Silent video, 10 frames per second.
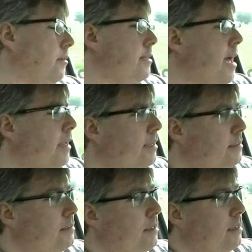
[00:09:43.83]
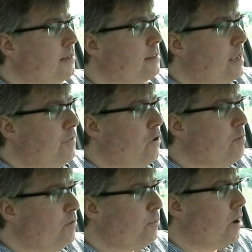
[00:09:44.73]
Debt is a
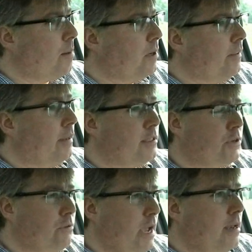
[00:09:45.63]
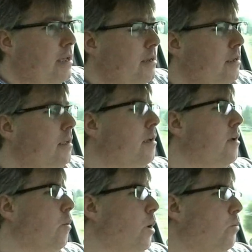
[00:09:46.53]
form of property that is created
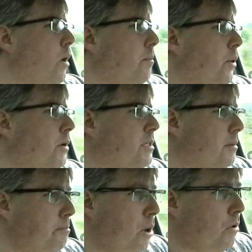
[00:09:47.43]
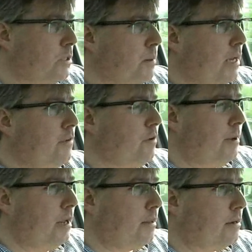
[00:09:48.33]
when one person borrows money from
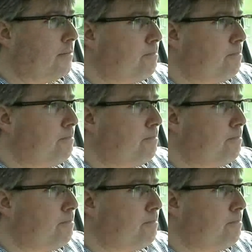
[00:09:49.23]
another.